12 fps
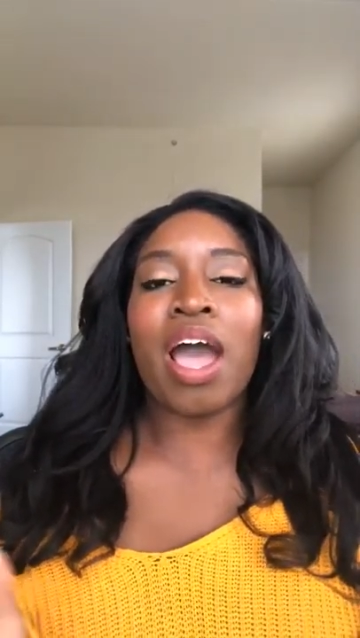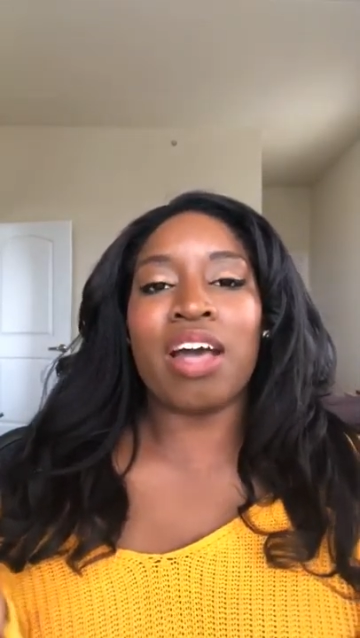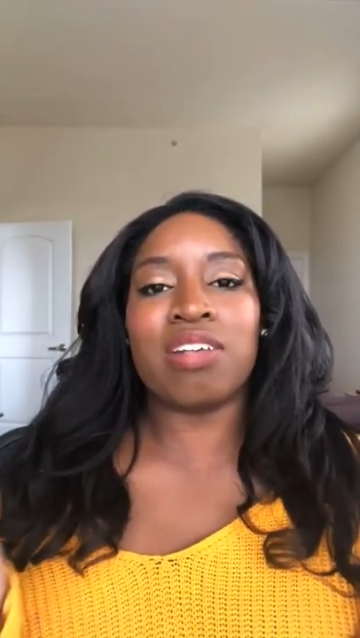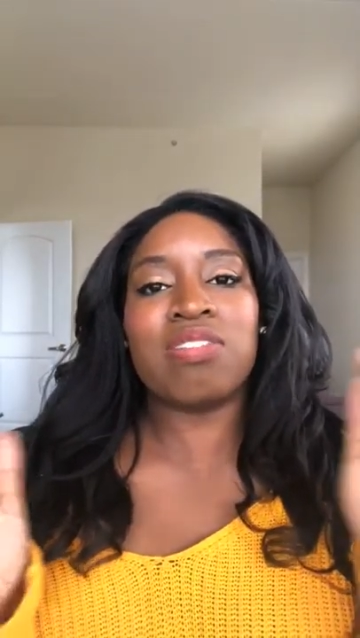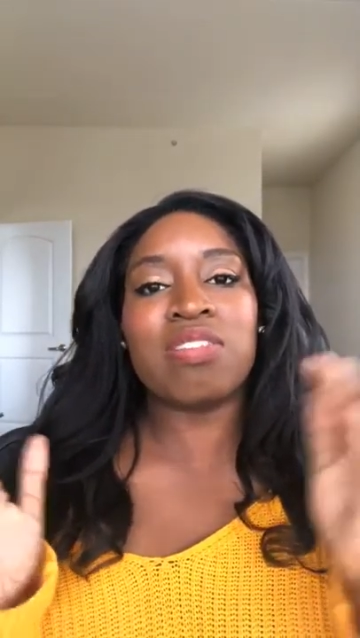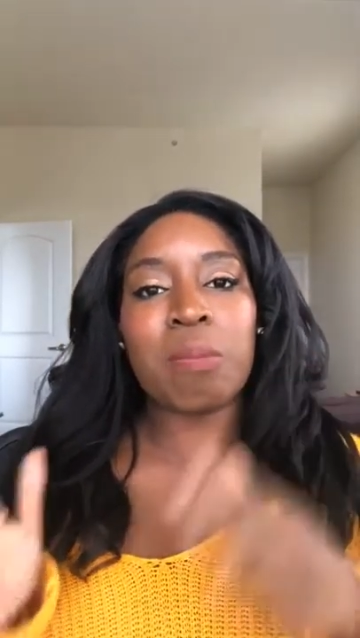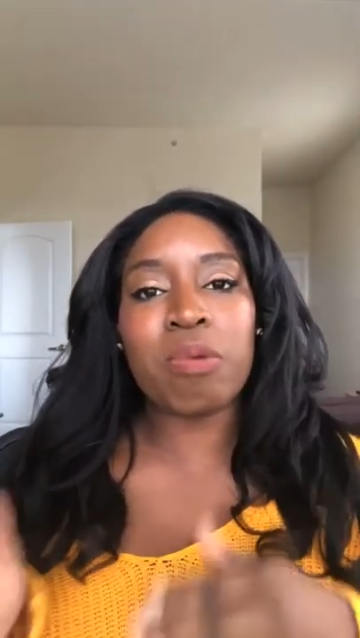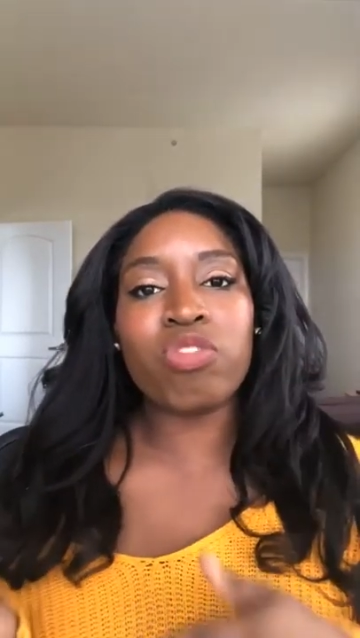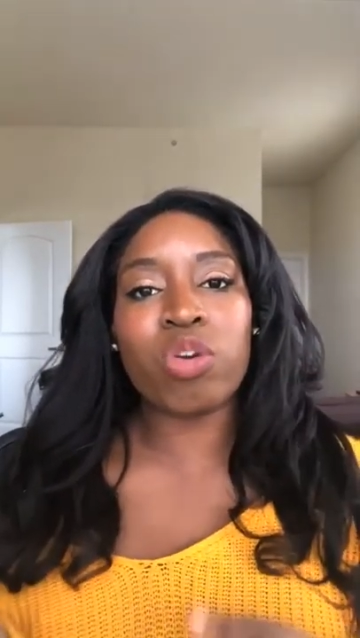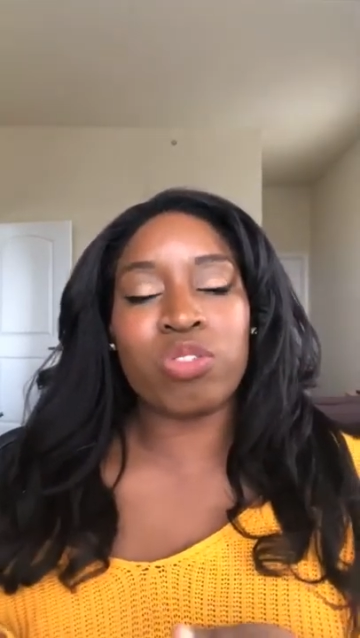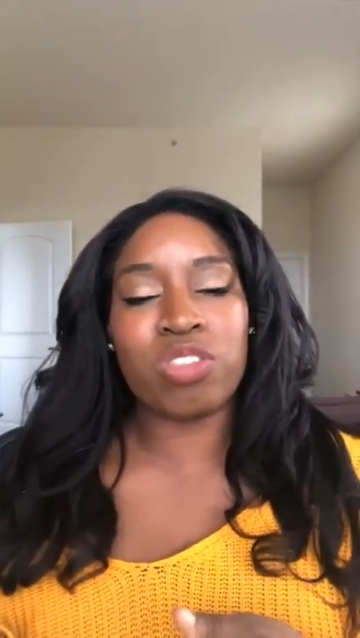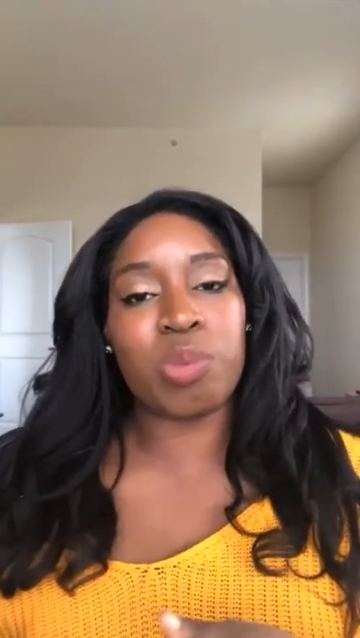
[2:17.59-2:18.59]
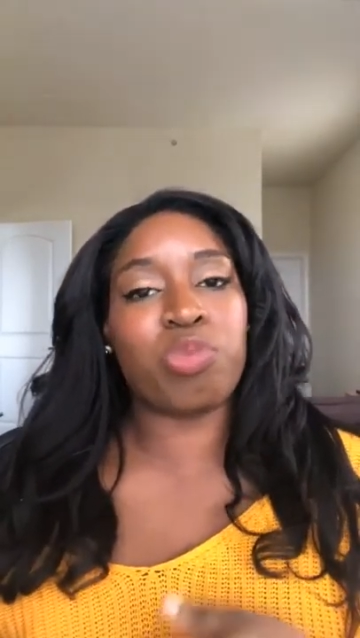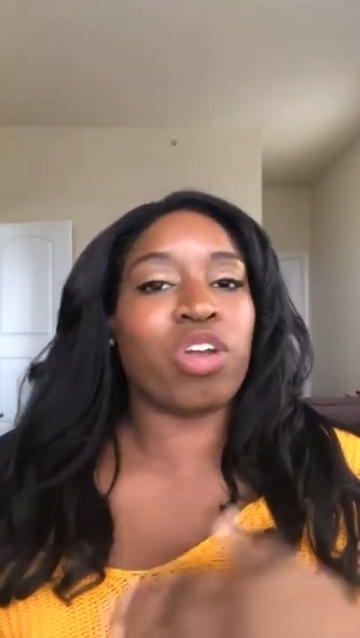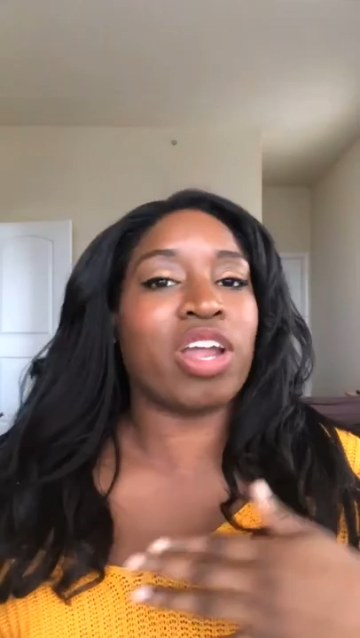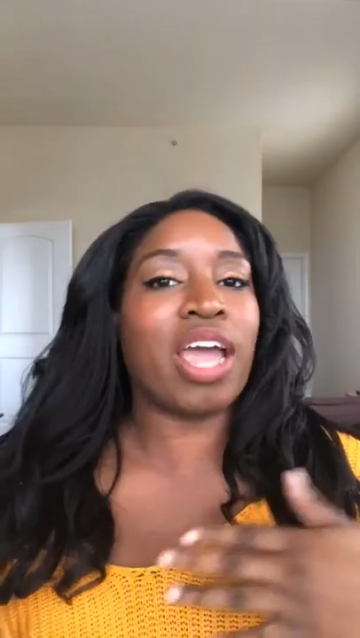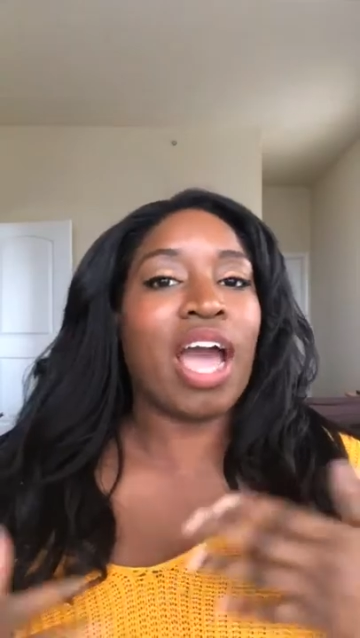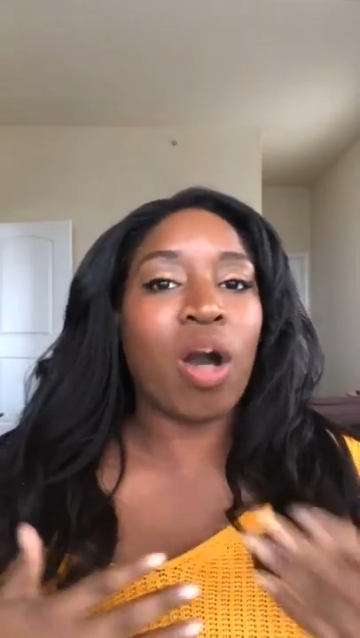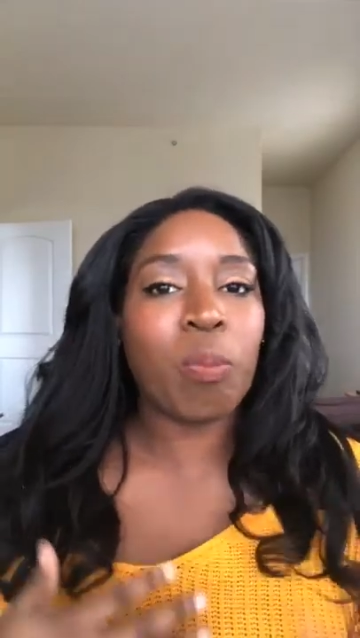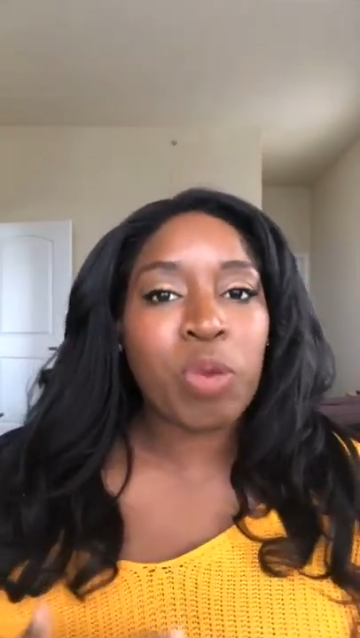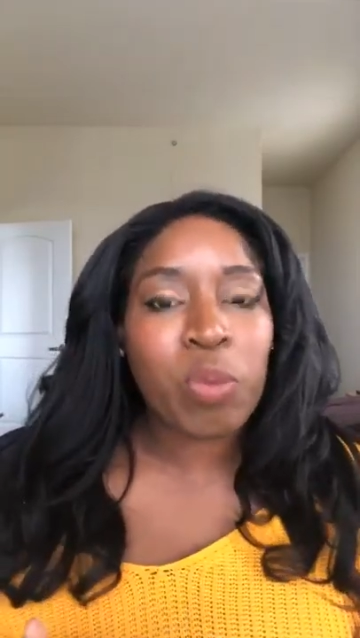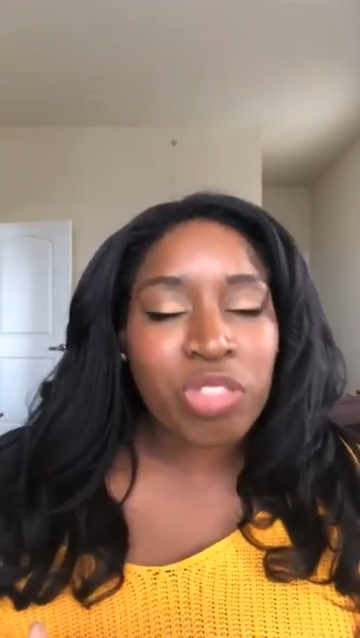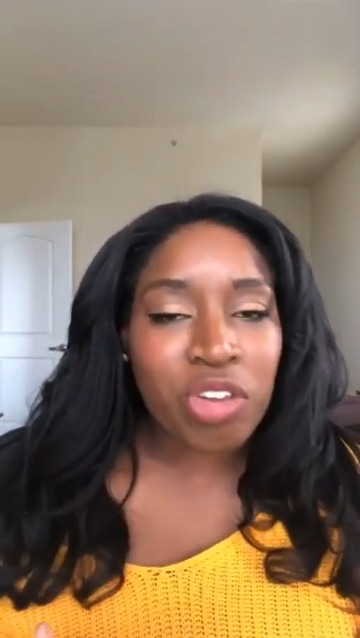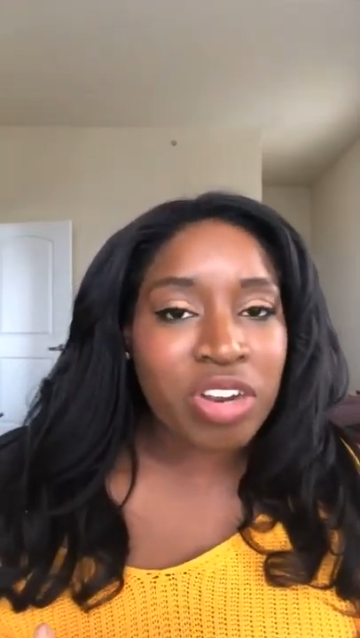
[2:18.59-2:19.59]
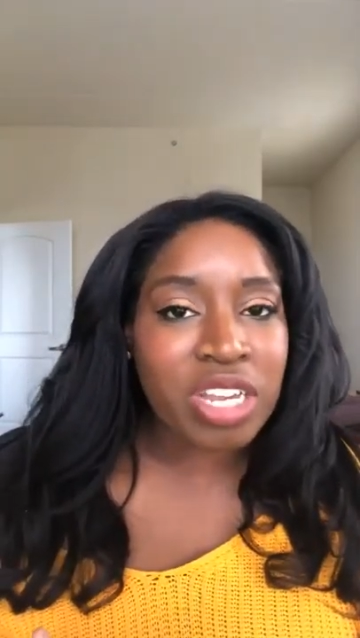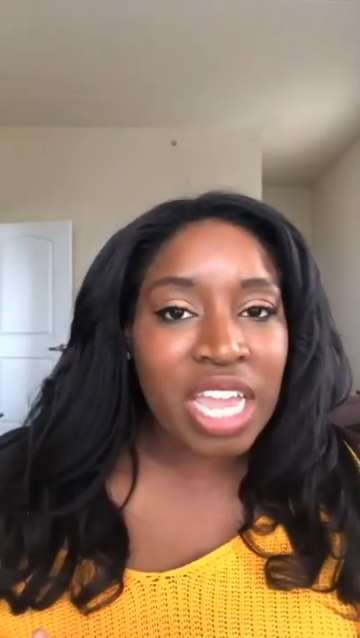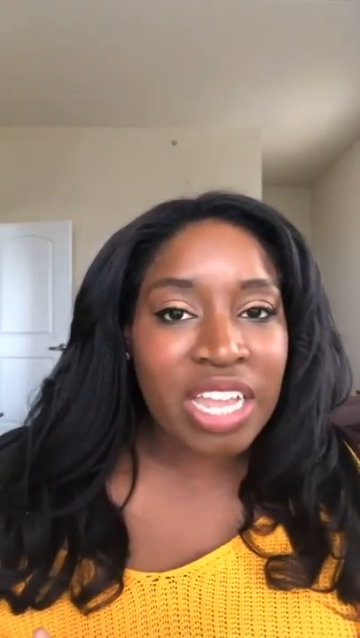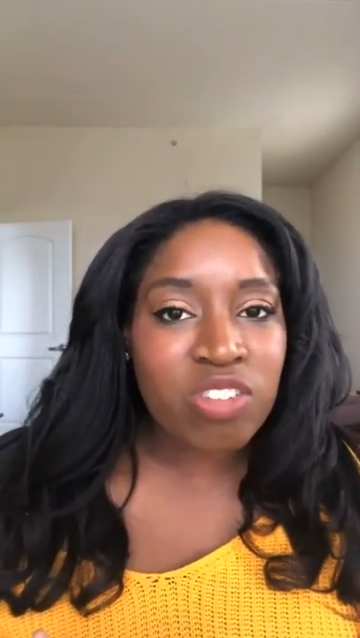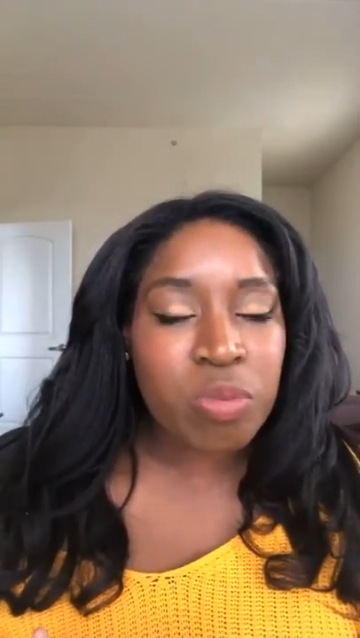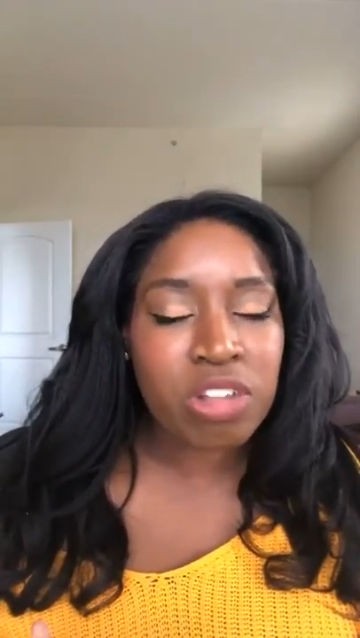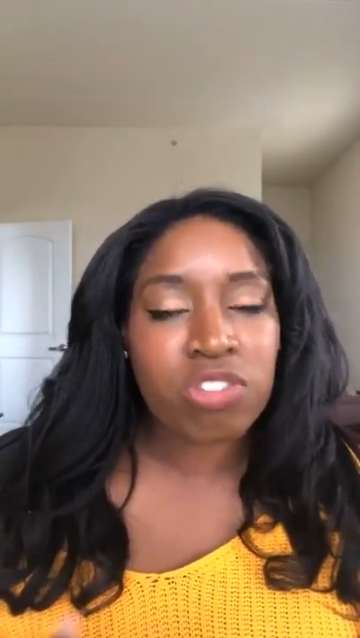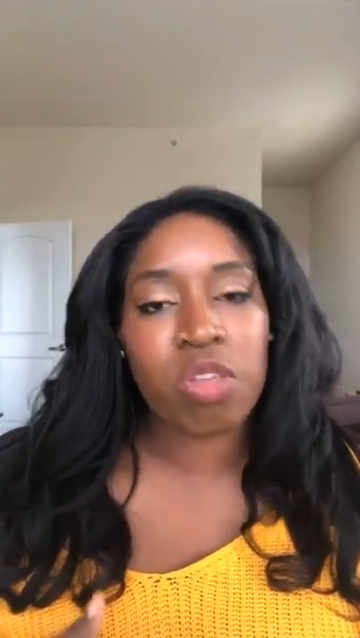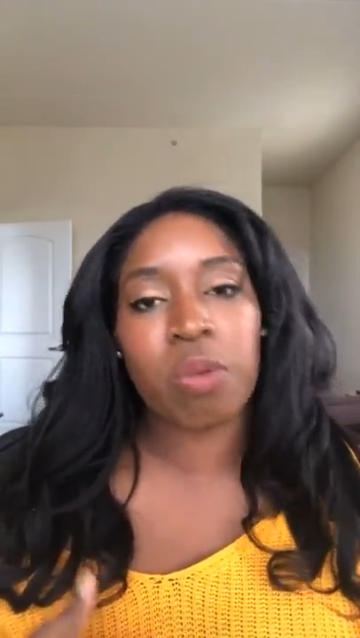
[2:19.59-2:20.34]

Uh, some of those tips are going to help you with your engagement.